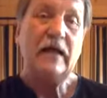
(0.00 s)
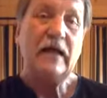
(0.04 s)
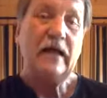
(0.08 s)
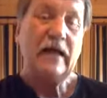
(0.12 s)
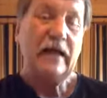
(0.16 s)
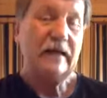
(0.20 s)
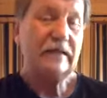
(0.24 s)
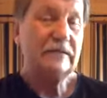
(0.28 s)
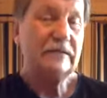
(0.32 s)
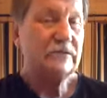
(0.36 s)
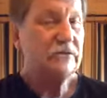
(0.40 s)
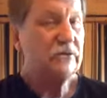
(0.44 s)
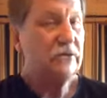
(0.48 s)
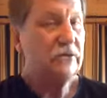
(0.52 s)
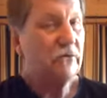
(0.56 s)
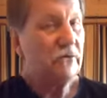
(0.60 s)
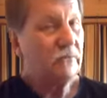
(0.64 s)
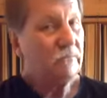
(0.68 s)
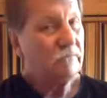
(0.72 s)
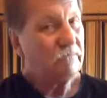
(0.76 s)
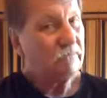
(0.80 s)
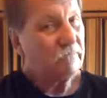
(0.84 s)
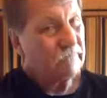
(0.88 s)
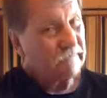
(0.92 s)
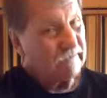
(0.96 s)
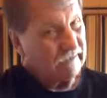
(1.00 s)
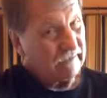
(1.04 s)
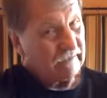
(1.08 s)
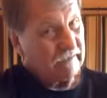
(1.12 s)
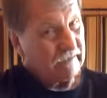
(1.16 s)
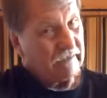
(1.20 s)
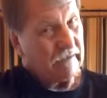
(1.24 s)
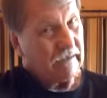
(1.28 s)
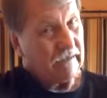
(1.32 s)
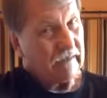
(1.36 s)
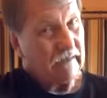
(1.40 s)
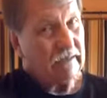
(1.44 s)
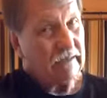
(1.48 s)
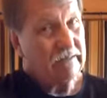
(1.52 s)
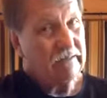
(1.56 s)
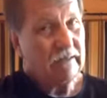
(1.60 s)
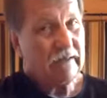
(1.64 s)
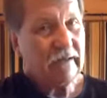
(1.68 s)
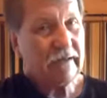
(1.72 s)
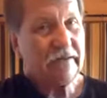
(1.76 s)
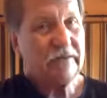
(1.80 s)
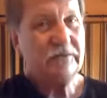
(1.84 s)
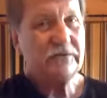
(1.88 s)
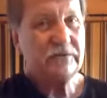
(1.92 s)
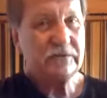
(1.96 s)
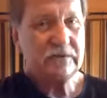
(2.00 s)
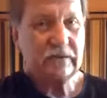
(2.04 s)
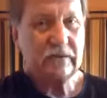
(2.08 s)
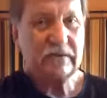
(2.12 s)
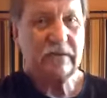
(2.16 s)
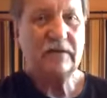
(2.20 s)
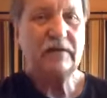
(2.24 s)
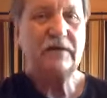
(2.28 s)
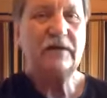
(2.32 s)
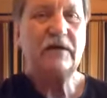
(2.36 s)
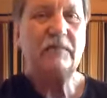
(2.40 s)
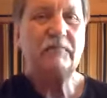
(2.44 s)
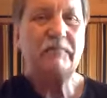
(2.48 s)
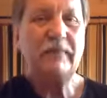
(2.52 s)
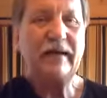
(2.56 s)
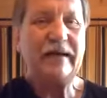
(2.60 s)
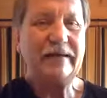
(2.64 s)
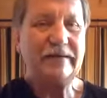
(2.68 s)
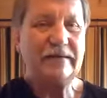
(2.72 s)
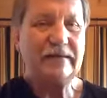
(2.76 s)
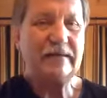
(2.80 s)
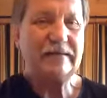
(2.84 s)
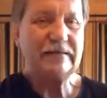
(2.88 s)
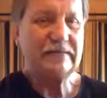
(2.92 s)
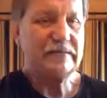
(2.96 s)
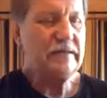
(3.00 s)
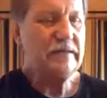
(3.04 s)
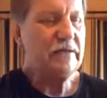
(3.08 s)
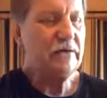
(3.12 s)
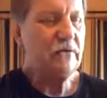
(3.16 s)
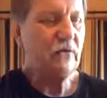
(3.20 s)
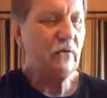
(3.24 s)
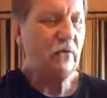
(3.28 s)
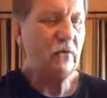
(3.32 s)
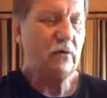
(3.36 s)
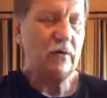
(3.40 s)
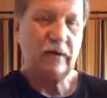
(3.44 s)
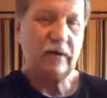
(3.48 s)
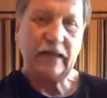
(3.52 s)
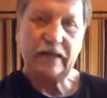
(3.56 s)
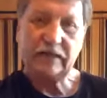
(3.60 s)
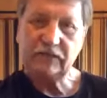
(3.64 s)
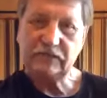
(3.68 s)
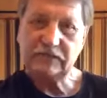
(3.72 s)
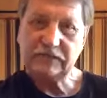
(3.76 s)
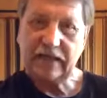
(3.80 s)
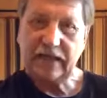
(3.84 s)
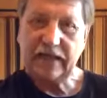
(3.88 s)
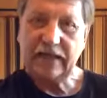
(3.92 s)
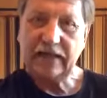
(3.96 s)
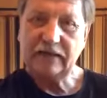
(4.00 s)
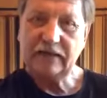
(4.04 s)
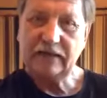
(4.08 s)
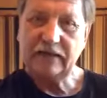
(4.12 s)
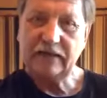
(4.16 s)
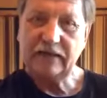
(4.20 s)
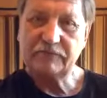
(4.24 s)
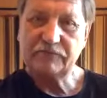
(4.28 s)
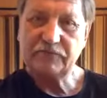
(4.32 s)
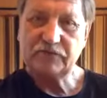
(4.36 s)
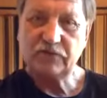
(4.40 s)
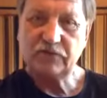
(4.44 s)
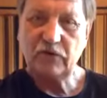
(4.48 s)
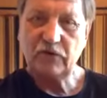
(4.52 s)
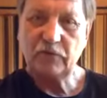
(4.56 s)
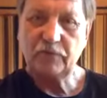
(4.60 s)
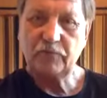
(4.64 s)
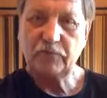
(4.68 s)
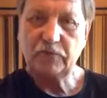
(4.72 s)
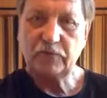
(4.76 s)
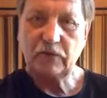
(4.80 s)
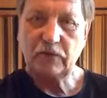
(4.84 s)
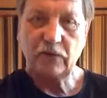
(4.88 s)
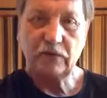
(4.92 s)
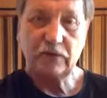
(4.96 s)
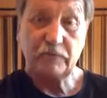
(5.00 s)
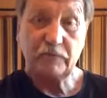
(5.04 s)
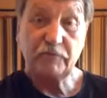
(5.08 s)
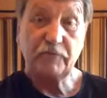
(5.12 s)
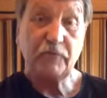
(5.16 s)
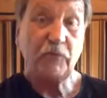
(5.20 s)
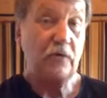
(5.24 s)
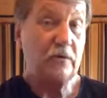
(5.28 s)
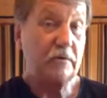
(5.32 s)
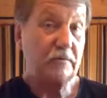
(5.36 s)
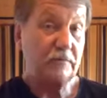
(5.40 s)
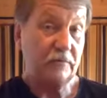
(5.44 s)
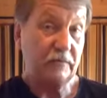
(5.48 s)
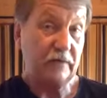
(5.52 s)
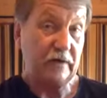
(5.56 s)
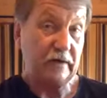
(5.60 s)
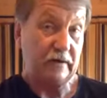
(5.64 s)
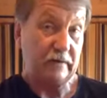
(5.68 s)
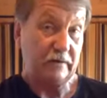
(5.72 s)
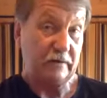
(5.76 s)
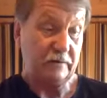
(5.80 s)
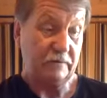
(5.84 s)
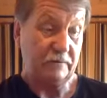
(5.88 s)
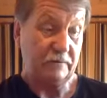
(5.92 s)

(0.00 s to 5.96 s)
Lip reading: And so I think I used to come back to that D chord and just add the F sharp on the fourth fret